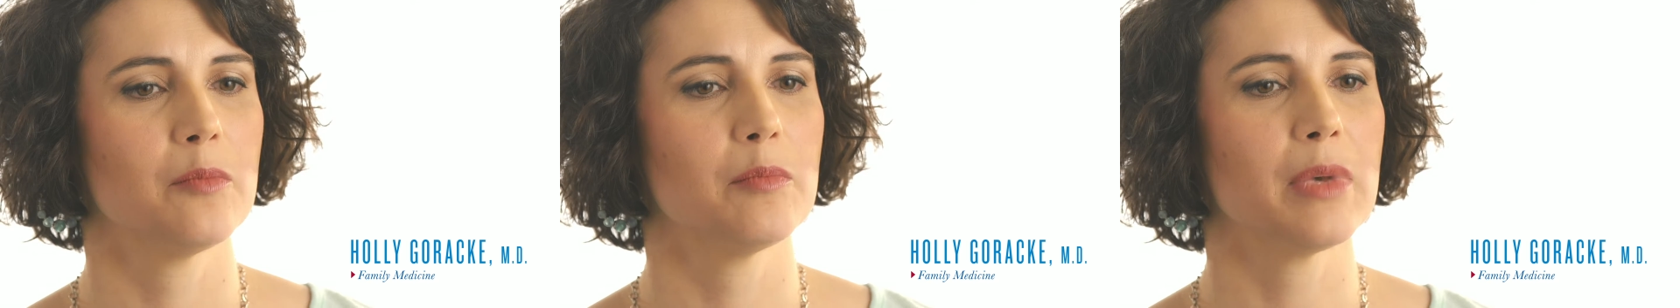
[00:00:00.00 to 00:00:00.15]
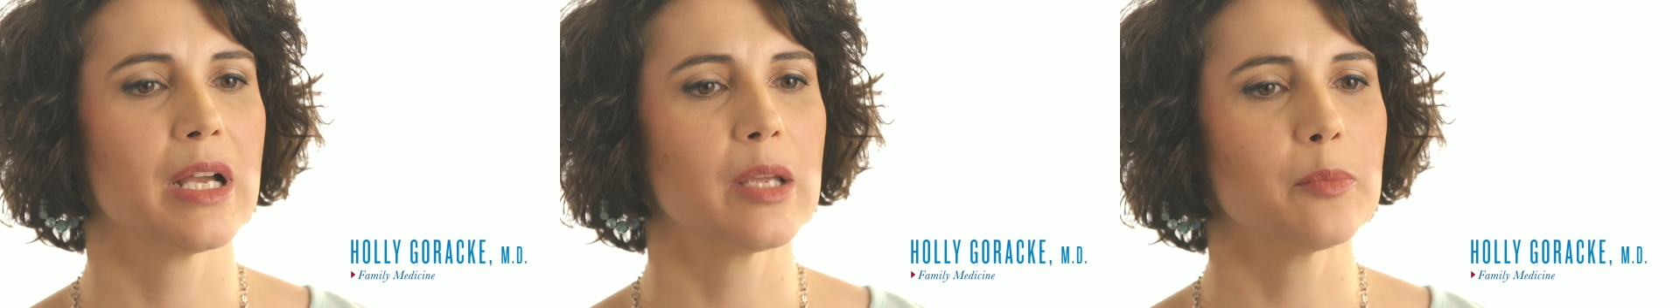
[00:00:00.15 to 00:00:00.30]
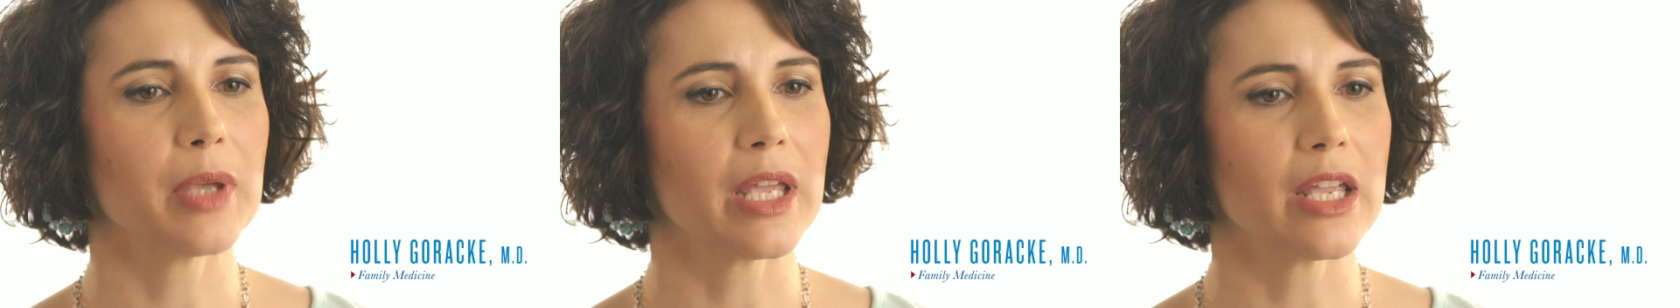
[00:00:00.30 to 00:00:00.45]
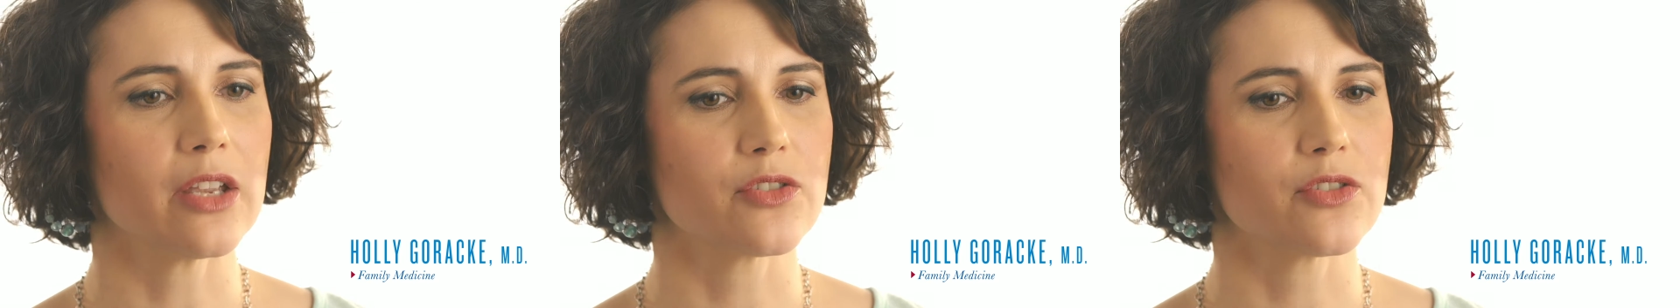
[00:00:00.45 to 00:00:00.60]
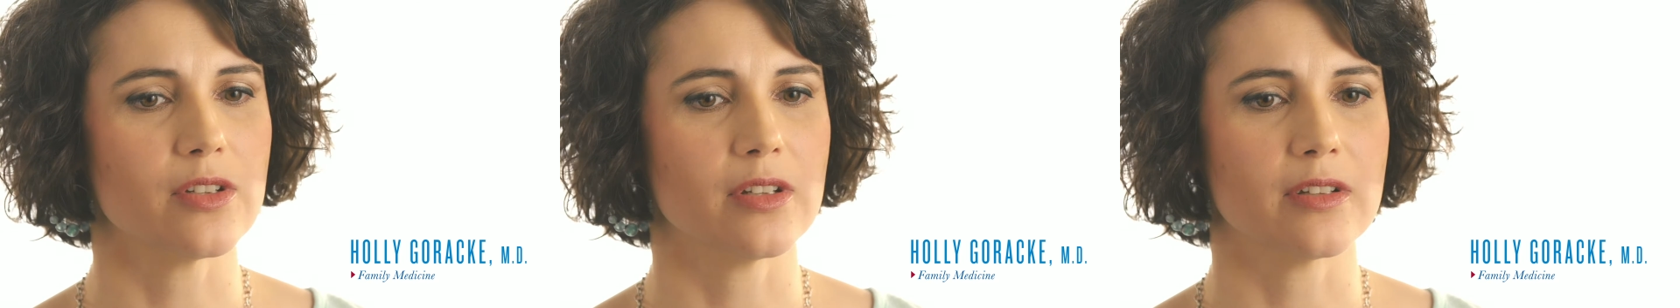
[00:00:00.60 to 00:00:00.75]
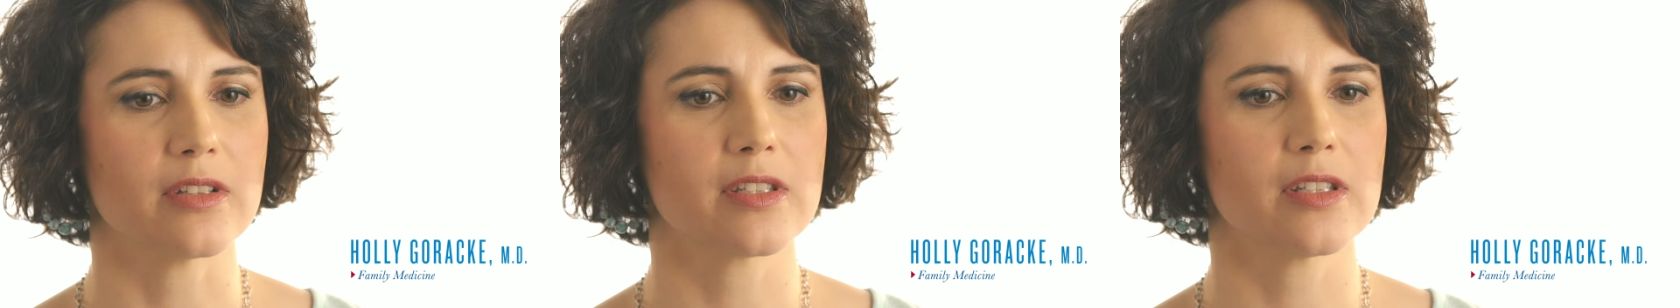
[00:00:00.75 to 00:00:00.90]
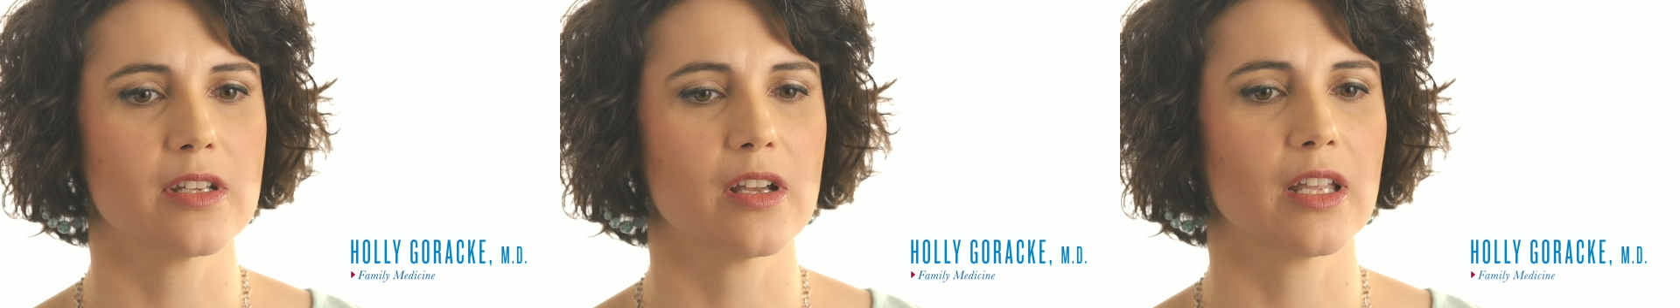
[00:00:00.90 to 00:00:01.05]
My
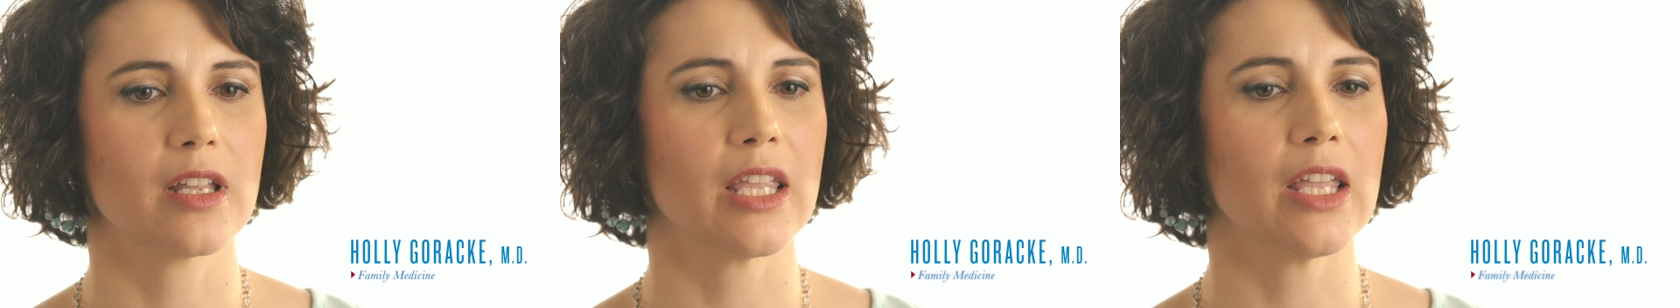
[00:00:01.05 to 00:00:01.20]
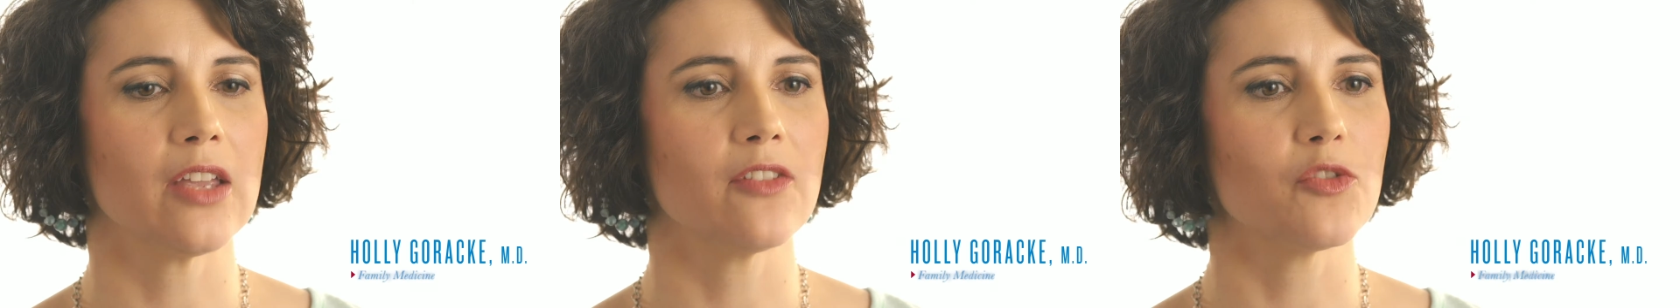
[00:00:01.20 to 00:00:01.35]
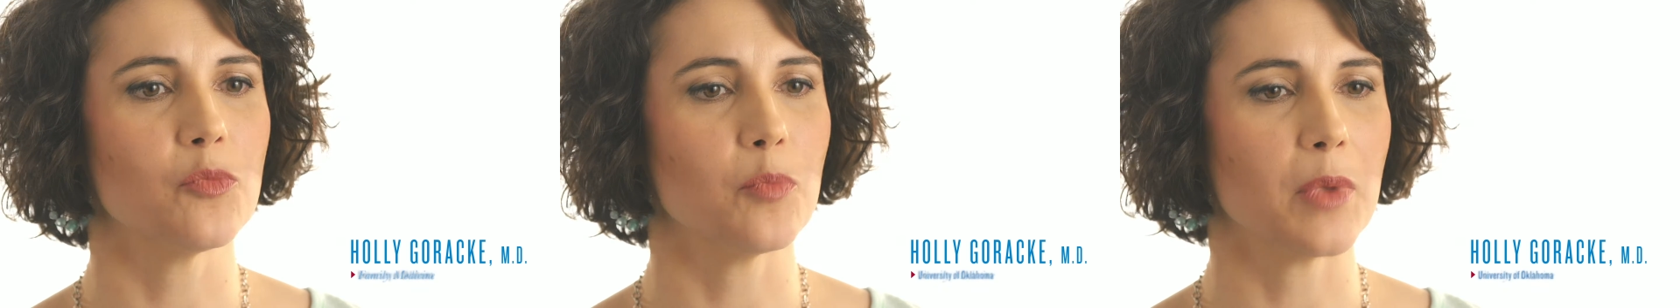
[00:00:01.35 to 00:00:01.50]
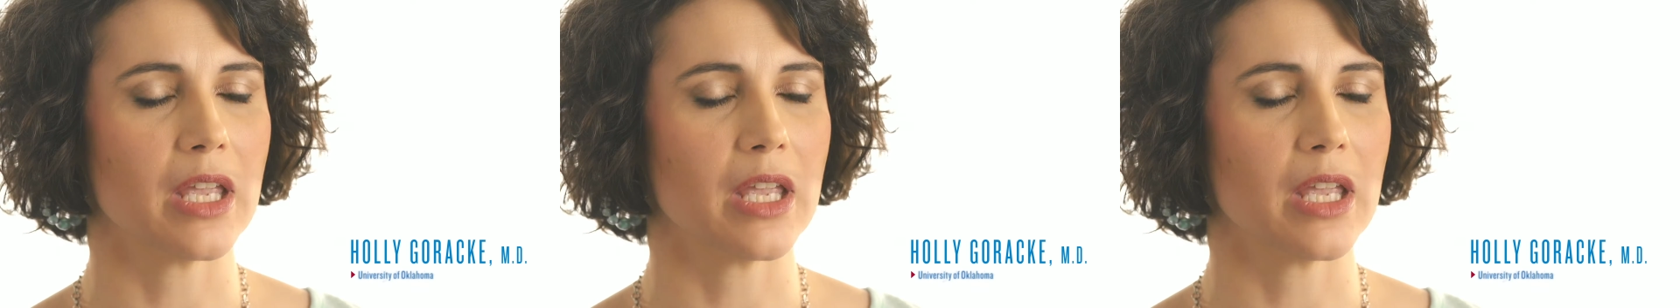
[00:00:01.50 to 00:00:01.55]
patients give